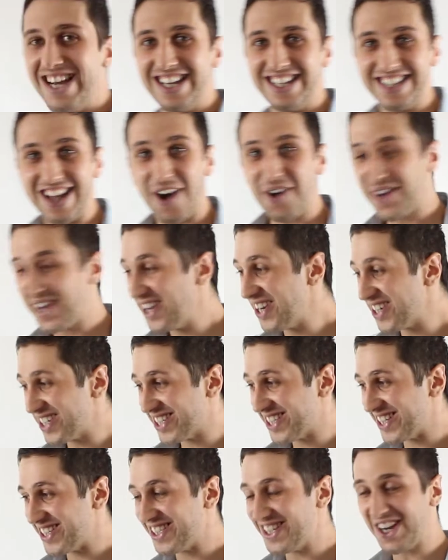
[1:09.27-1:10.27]
Now here's
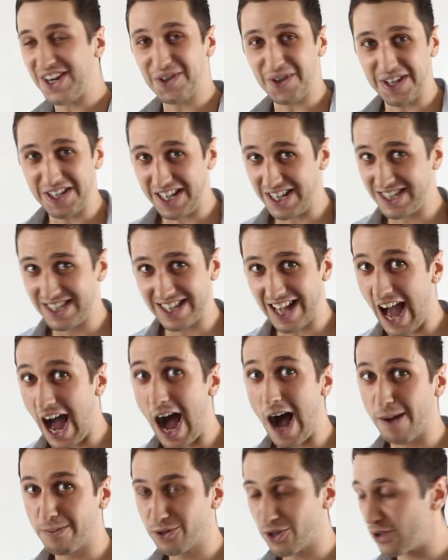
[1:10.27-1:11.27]
the secret. It's
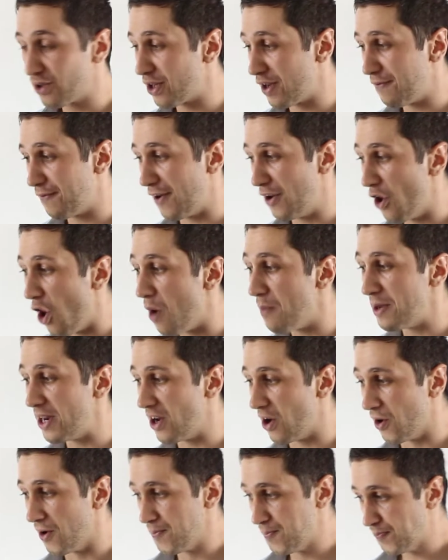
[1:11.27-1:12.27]
absolutely
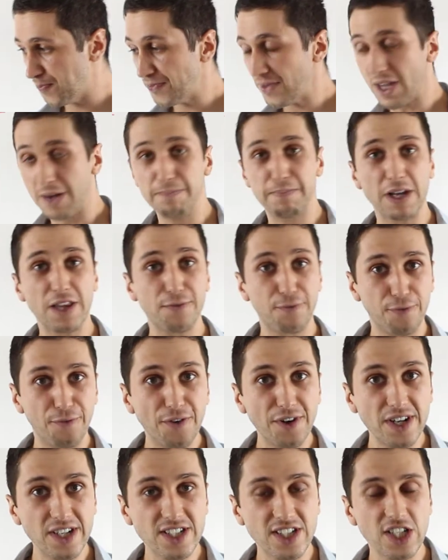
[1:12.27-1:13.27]
phenomenal. But
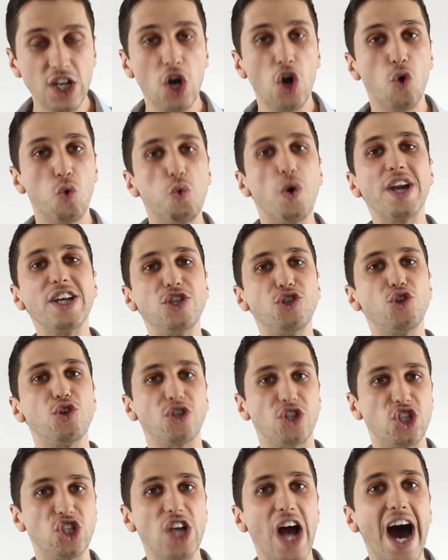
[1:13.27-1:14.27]
first, what is your
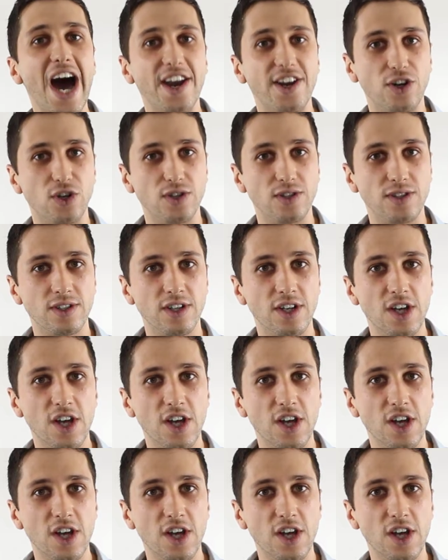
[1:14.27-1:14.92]
channel?